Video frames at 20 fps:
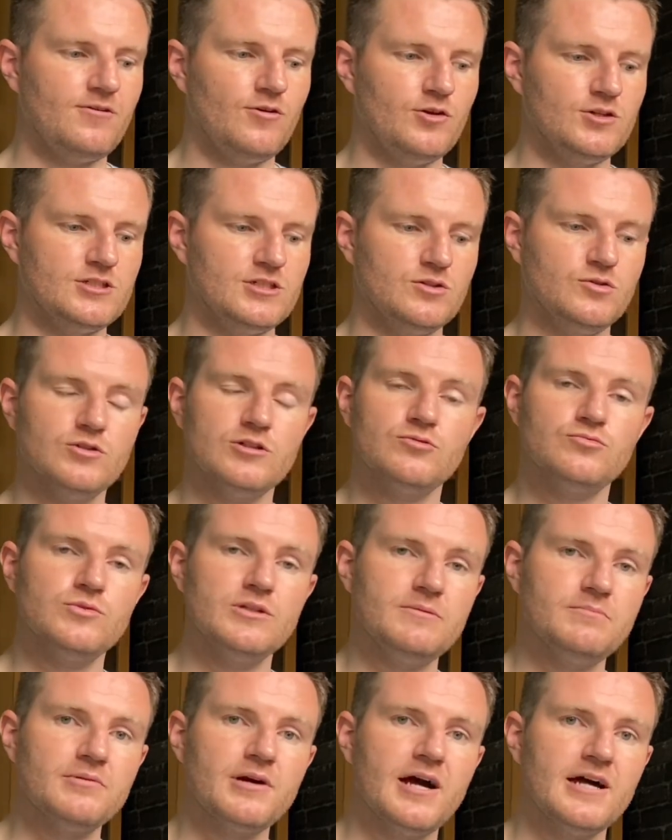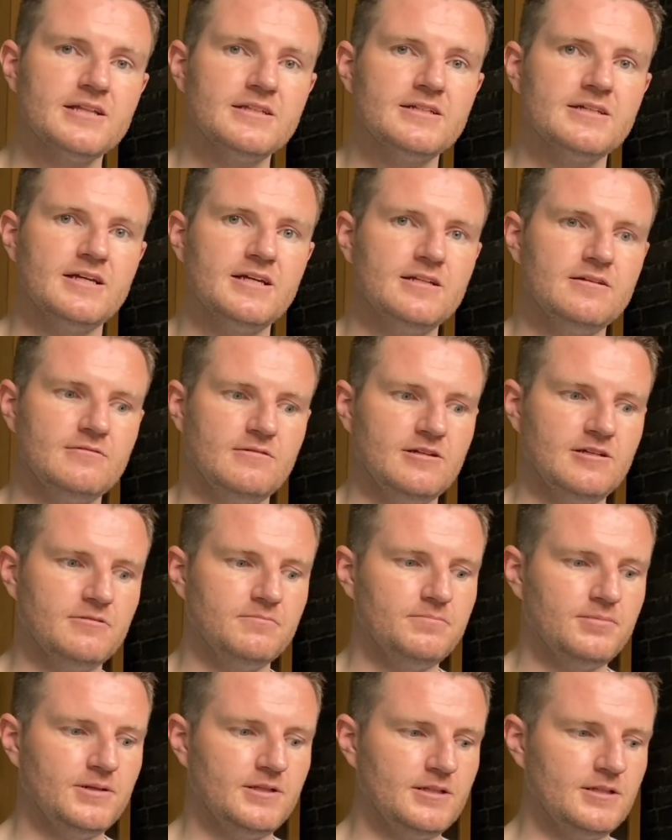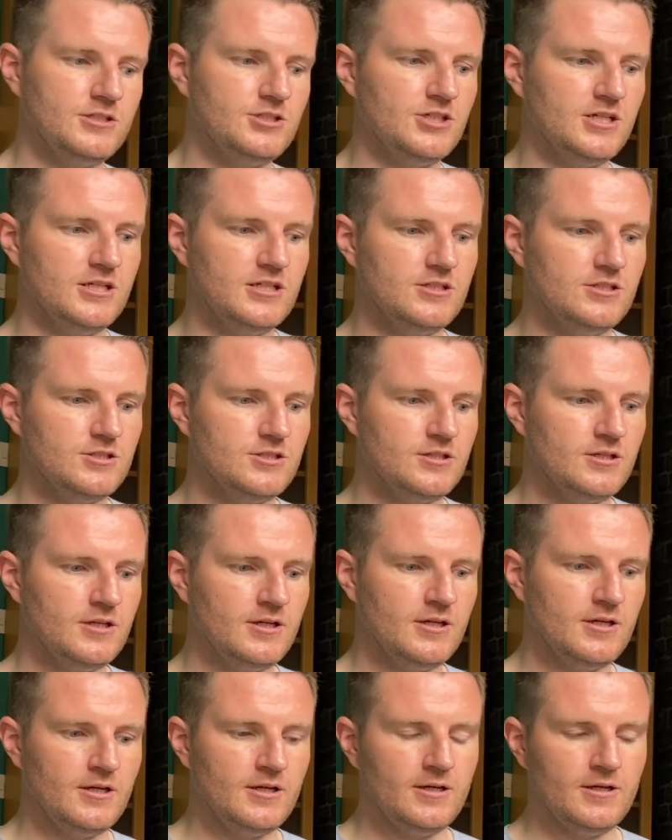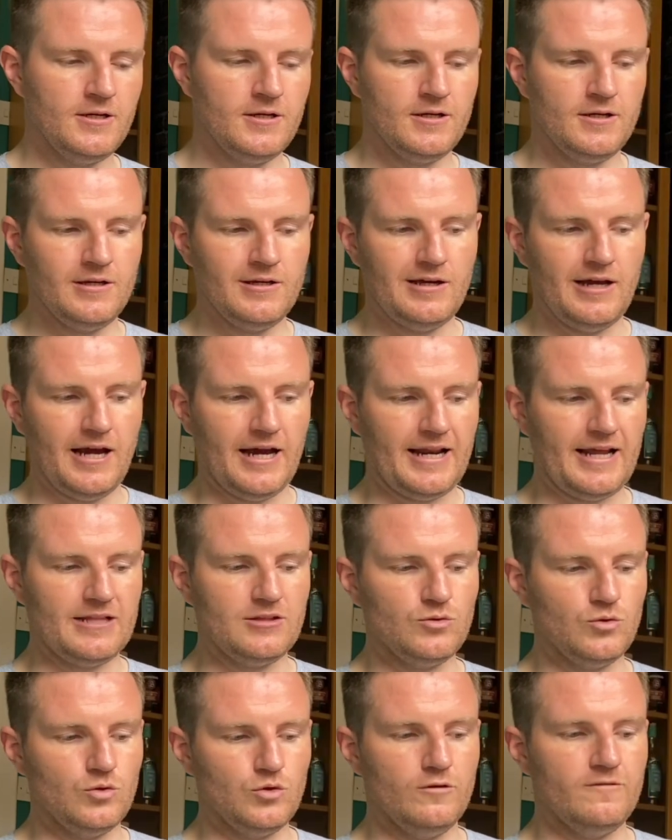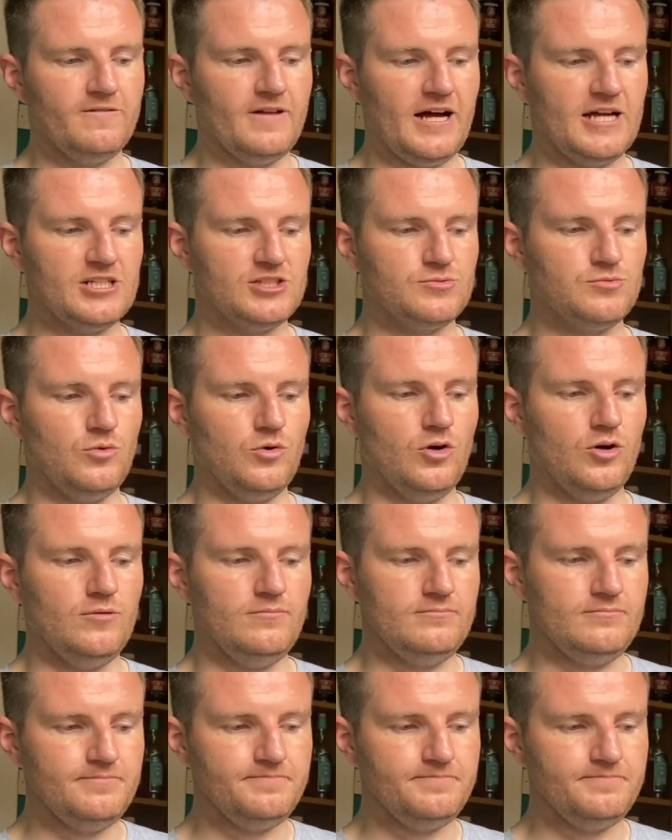or is it going to rebrand it and completely change? And I don't know if that's what...